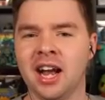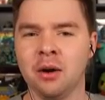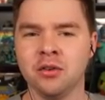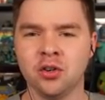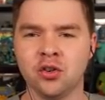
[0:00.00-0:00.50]
I
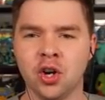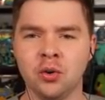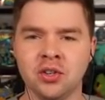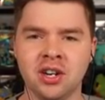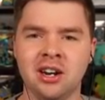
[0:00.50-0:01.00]
was your
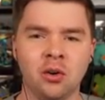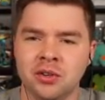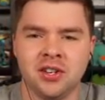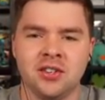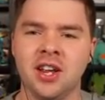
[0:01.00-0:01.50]
chosen hero.
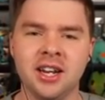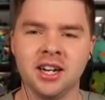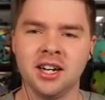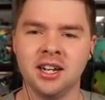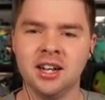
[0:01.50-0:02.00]
Was this like
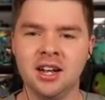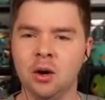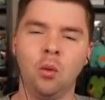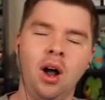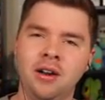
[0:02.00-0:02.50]
a
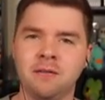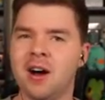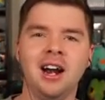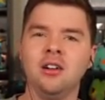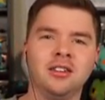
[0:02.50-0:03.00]
one
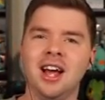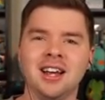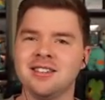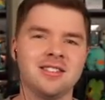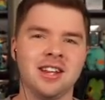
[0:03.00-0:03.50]
final
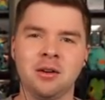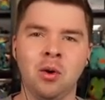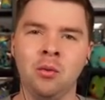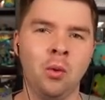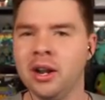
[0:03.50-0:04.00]
test? Like
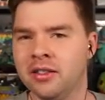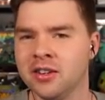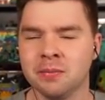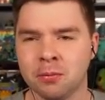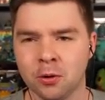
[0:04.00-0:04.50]
what? What did
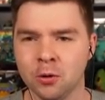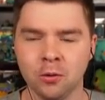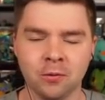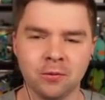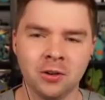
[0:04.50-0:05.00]
this
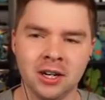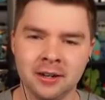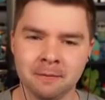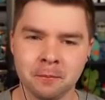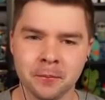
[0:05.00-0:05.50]
prove?
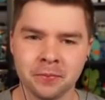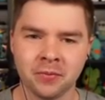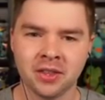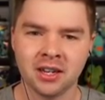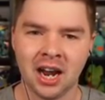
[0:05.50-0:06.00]

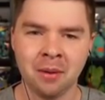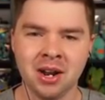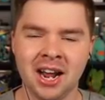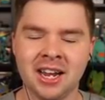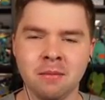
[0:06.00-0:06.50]
I
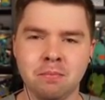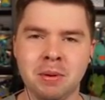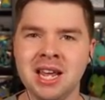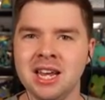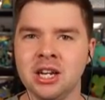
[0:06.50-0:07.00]
mean, I can
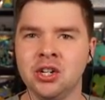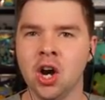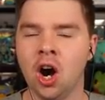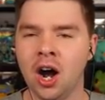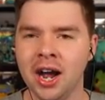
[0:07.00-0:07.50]
beat
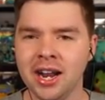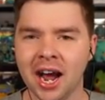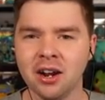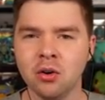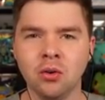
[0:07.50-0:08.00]
God.
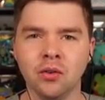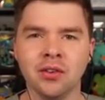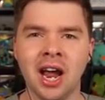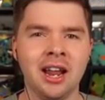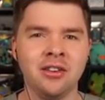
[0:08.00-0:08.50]
I don't
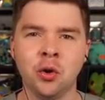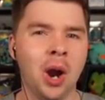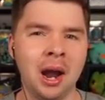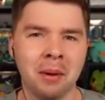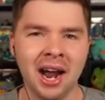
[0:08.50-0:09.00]
do.
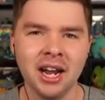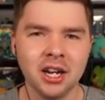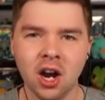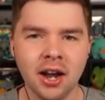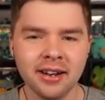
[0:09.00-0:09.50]
Am I a
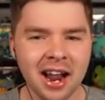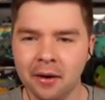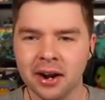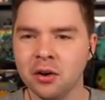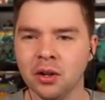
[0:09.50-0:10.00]
god
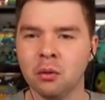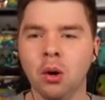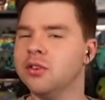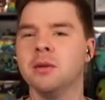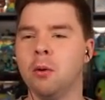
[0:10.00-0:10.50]
now? I don't like. What
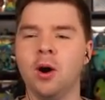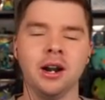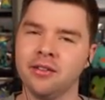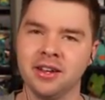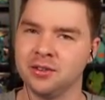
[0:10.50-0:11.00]
was the point
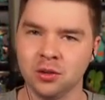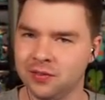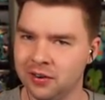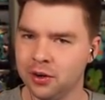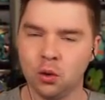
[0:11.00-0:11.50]
of this? It was
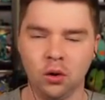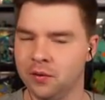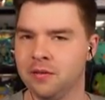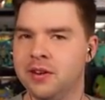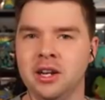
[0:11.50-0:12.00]
very cool
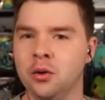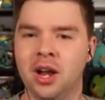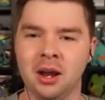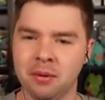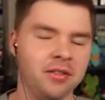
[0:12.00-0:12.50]
for the video
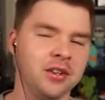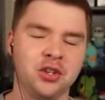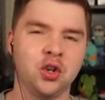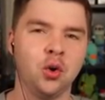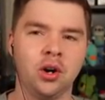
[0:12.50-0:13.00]
game, but in the
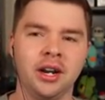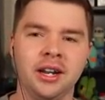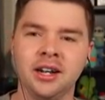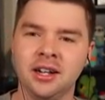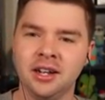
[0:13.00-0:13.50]

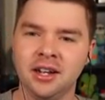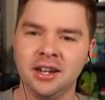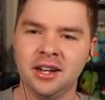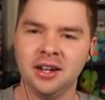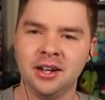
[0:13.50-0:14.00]
story,
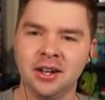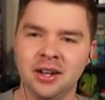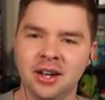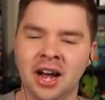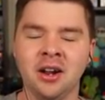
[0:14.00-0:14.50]

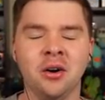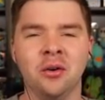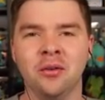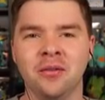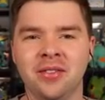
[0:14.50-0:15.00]
I don't.